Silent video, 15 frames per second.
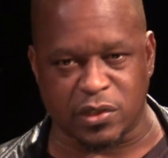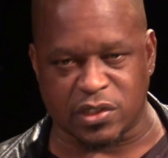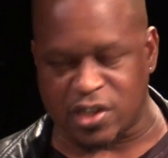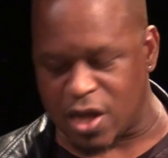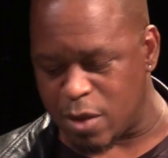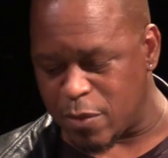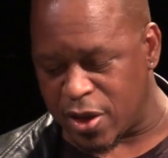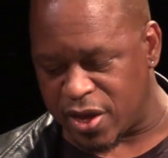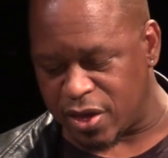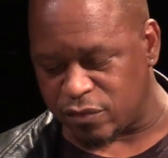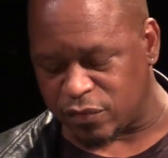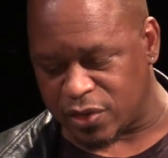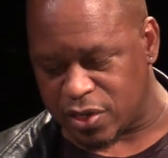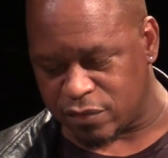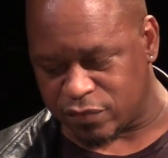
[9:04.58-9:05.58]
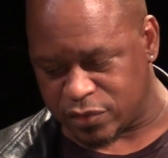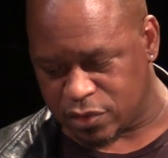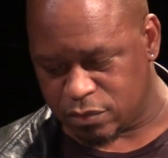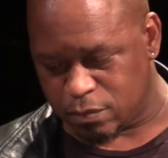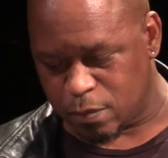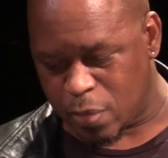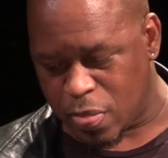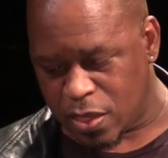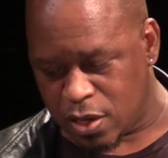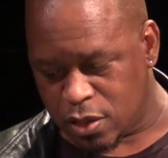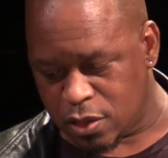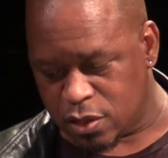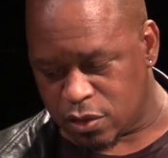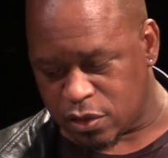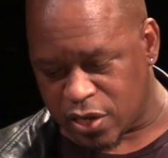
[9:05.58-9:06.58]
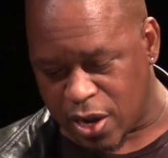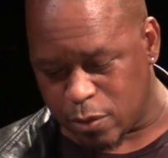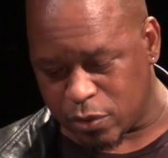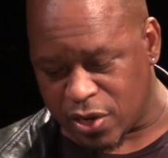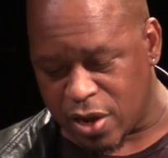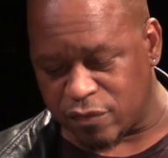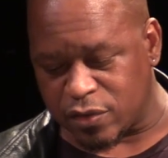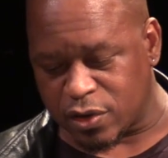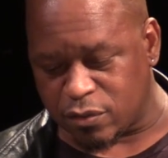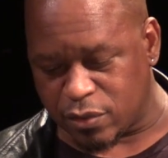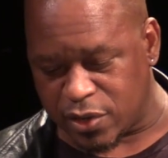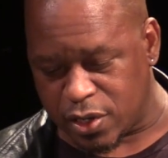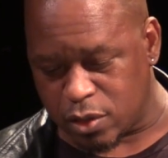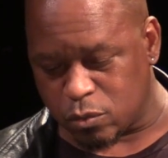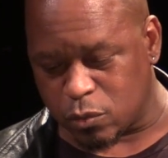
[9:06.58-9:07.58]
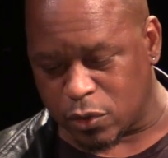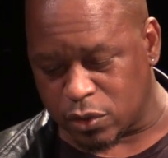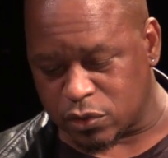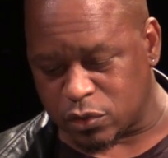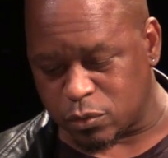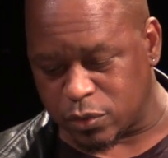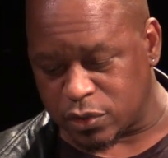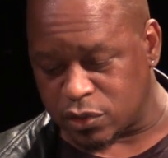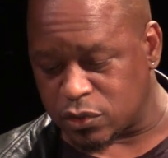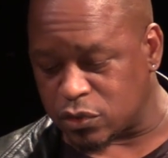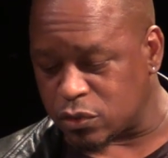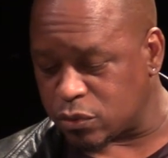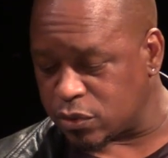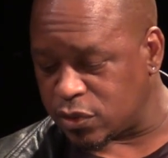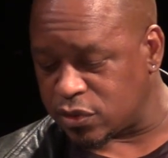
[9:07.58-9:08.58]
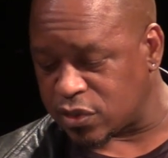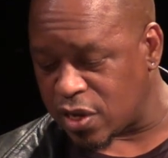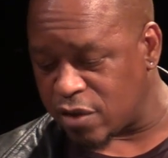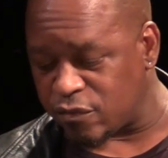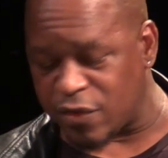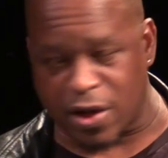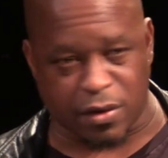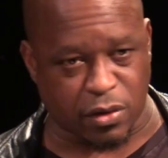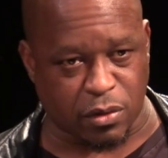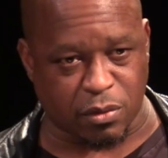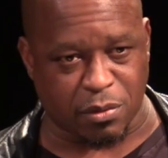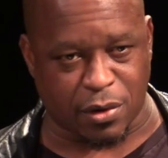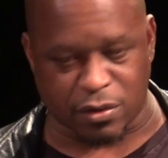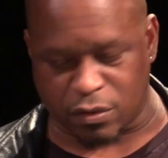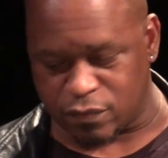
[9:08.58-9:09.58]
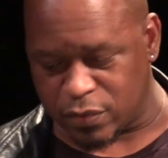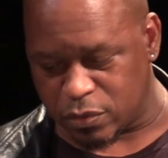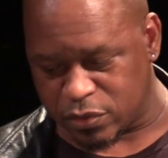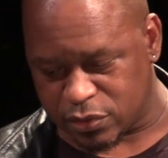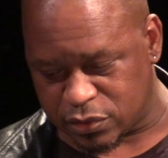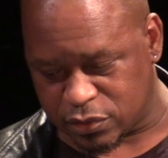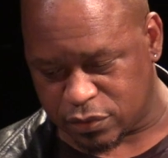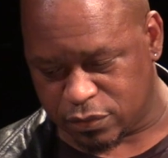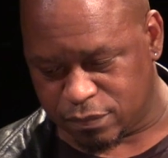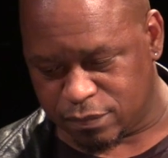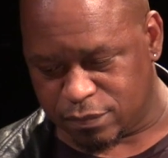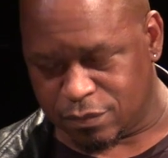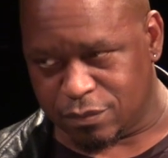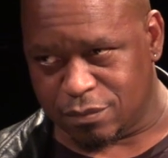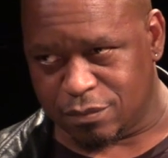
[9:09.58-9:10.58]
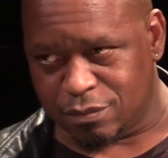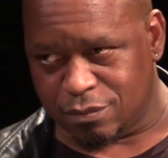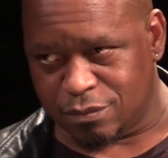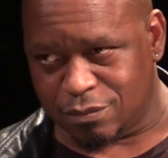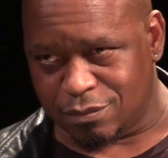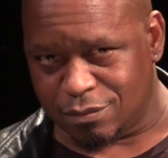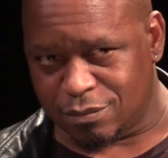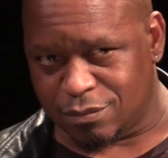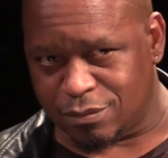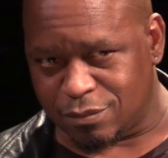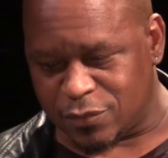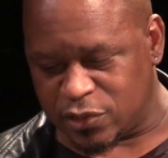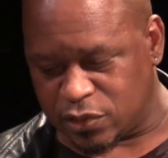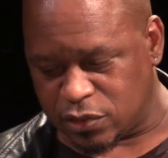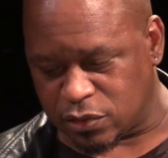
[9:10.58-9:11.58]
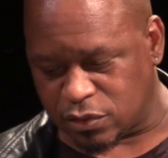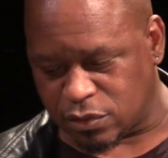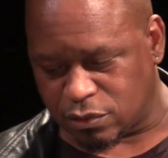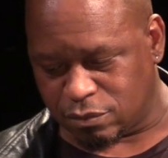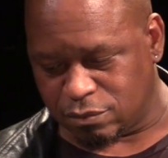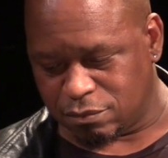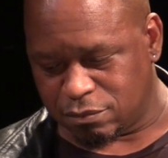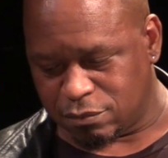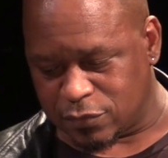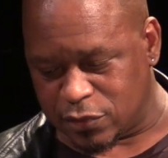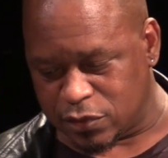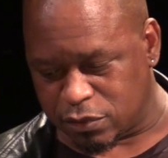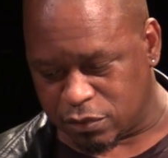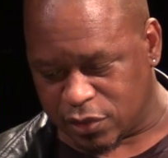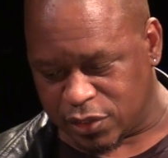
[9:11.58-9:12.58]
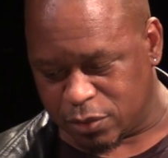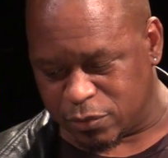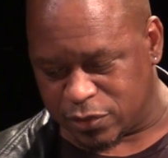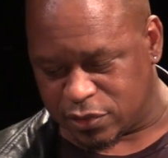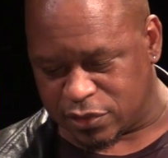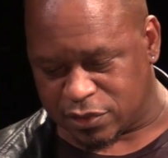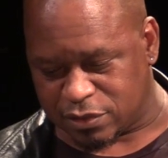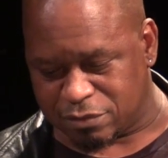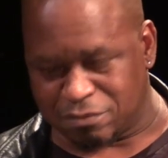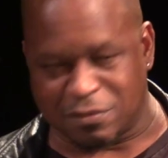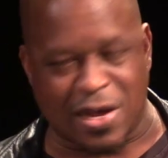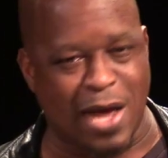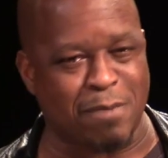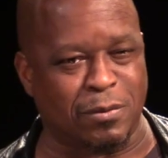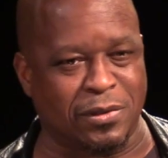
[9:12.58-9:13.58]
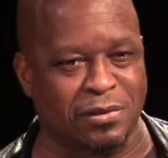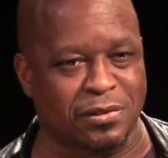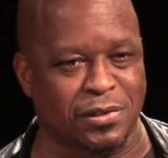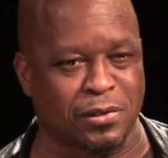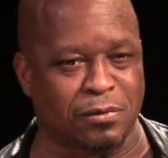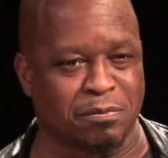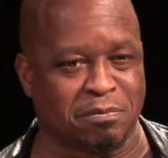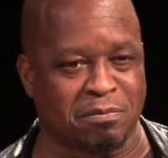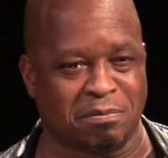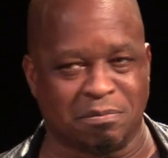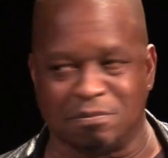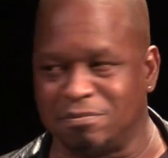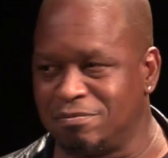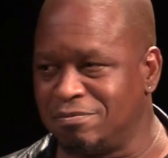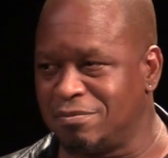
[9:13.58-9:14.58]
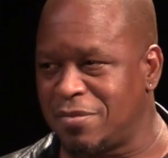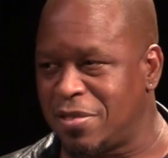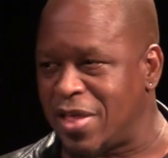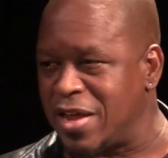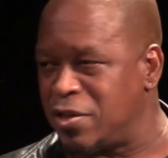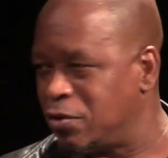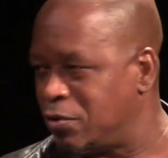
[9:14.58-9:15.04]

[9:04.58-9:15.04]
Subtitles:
what time I have left, that I will have to create works where the stories I value are the focus, which is literally what just happened. So, thank